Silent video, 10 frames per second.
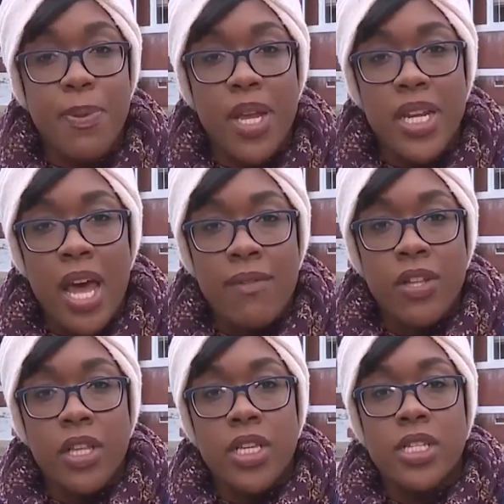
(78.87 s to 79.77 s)
picked out
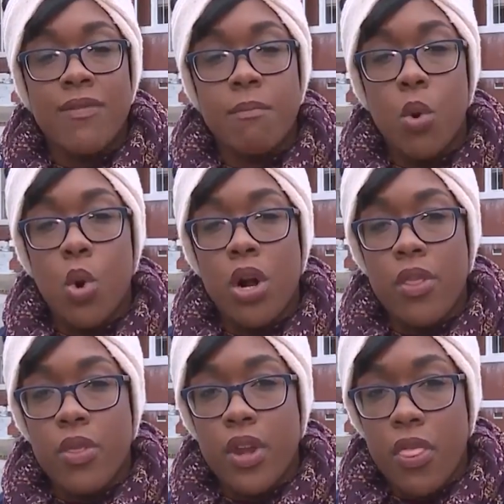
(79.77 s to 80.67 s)
of a list of
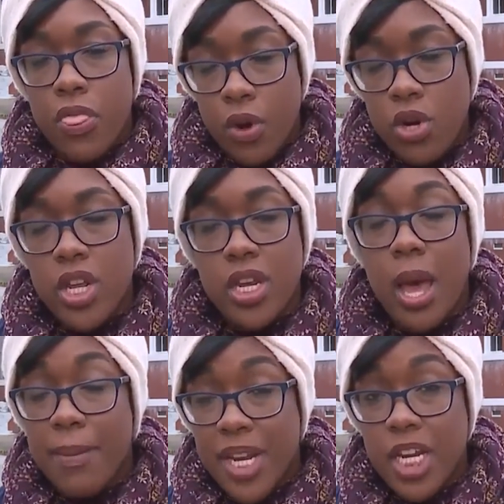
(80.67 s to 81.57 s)
more than 30
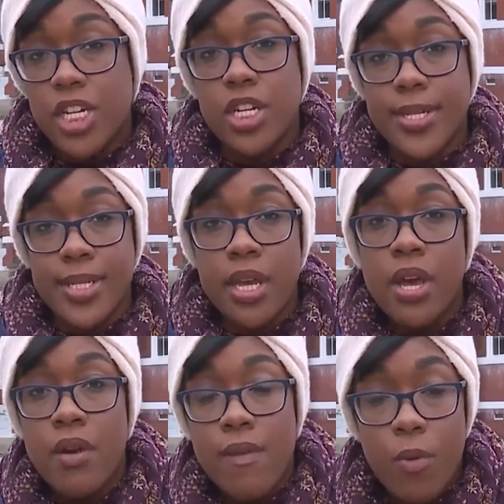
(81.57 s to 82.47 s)
nominations.
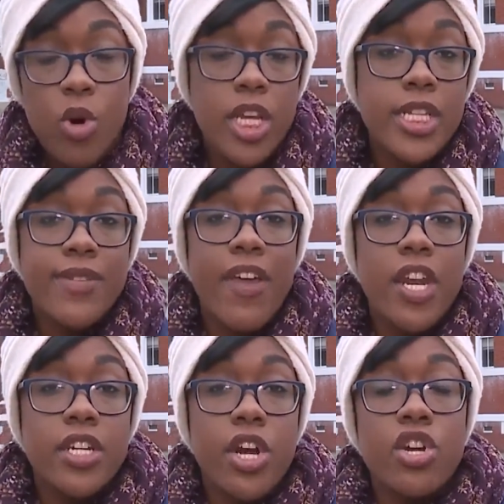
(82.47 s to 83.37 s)
Reporting in
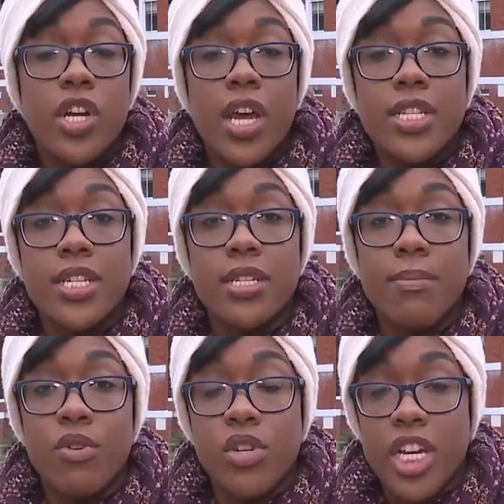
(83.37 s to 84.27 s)
Savannah, Sharon Johnson,
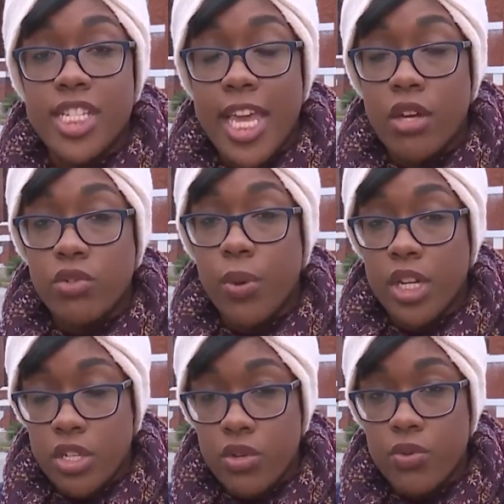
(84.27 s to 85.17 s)
WJCL 22